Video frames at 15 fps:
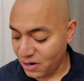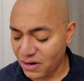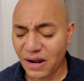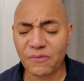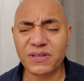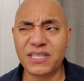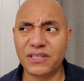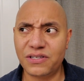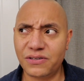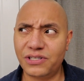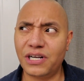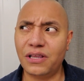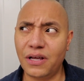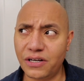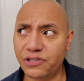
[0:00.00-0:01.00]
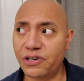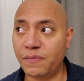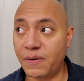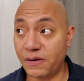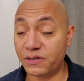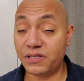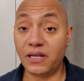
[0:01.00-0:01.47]
was
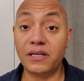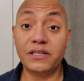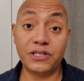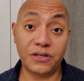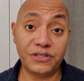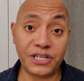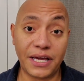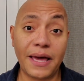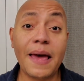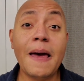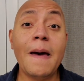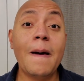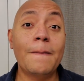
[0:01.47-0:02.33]
searching